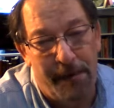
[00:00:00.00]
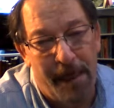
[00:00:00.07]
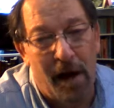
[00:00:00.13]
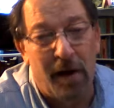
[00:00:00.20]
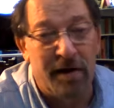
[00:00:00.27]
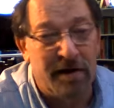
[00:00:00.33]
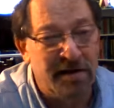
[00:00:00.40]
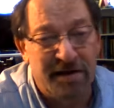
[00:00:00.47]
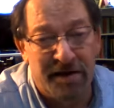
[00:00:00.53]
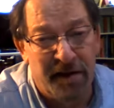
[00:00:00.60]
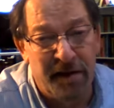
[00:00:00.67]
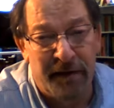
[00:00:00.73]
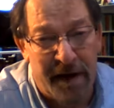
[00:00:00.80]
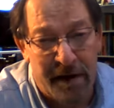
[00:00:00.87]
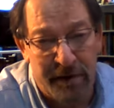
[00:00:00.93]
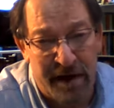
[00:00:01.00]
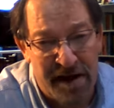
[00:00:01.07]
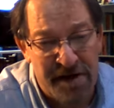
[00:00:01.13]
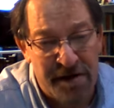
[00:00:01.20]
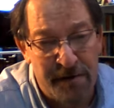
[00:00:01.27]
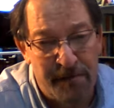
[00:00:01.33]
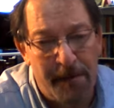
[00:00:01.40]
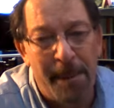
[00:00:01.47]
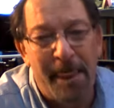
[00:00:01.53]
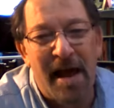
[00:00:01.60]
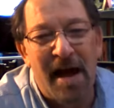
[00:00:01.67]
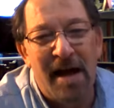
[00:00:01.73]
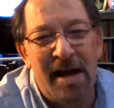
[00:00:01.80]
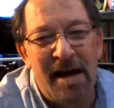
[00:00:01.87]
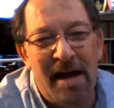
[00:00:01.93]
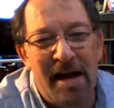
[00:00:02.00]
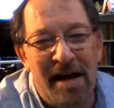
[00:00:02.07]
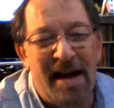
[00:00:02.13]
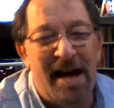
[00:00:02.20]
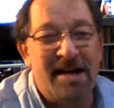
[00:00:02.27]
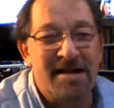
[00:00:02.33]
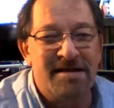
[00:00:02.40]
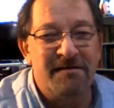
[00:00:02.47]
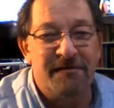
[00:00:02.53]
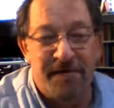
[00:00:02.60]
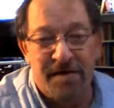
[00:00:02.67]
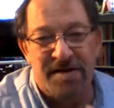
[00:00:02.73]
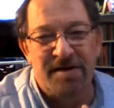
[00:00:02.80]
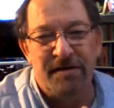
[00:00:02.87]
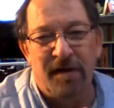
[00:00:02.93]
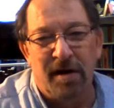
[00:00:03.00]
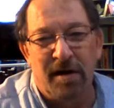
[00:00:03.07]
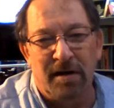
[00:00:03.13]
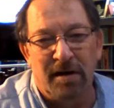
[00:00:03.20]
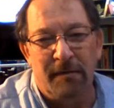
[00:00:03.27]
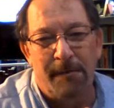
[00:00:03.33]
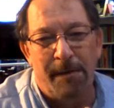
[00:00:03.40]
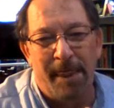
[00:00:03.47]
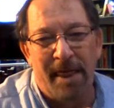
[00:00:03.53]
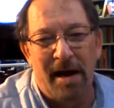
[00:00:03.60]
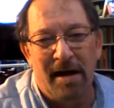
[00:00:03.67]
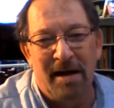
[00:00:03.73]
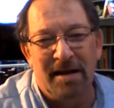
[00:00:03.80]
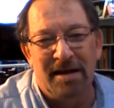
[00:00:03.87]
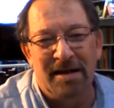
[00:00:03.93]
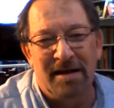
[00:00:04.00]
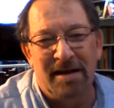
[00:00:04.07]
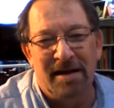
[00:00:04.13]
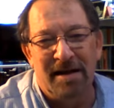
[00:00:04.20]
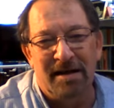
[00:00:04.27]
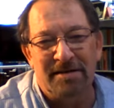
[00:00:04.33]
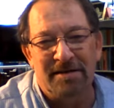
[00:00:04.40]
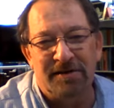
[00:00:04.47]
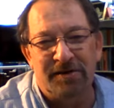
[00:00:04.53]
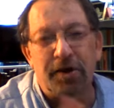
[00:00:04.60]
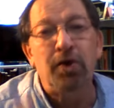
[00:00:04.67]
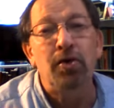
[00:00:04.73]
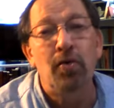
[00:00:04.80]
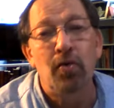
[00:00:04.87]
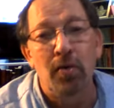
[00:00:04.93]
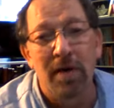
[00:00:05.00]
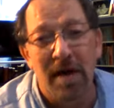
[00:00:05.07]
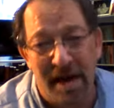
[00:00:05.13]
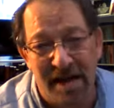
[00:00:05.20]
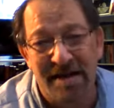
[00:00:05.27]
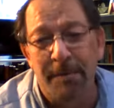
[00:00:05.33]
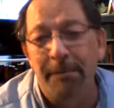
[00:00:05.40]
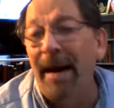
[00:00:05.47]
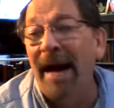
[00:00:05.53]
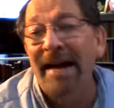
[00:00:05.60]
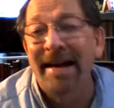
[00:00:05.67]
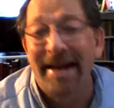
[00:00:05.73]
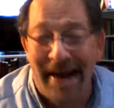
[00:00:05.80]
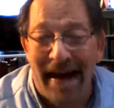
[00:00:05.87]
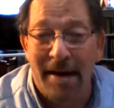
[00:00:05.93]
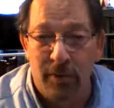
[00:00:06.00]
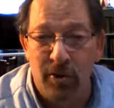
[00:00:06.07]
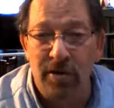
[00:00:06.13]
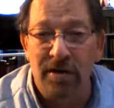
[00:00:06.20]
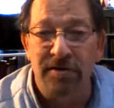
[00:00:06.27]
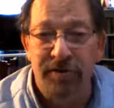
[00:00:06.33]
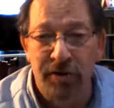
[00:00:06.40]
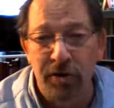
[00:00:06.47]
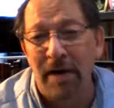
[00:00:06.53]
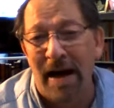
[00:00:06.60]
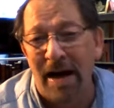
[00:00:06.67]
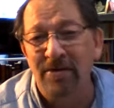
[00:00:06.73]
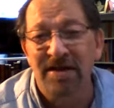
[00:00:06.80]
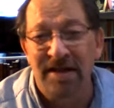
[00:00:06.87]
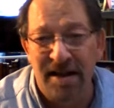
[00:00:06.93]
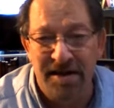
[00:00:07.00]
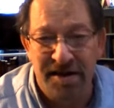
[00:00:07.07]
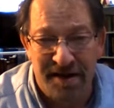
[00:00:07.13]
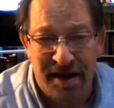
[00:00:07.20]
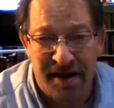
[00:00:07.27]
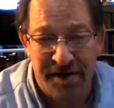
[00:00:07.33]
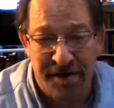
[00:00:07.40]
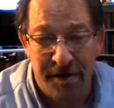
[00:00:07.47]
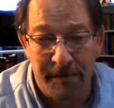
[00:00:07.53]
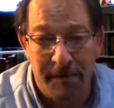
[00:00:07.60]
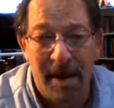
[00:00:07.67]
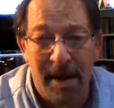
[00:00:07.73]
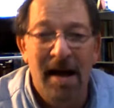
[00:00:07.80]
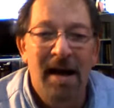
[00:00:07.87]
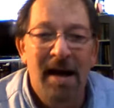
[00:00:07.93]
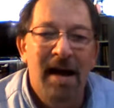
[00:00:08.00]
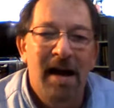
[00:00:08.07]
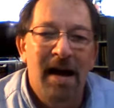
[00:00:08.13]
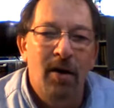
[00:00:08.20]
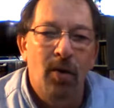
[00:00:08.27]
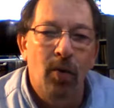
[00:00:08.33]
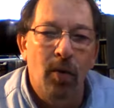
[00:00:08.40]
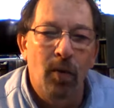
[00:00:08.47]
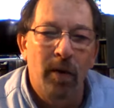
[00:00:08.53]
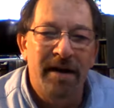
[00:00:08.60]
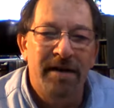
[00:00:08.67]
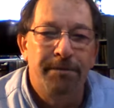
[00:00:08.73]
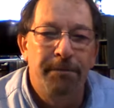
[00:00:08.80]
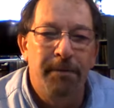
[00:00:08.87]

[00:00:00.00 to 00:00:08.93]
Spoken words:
Articles of Confederation. It has, first of all, it's a bicameral, two-house legislature, with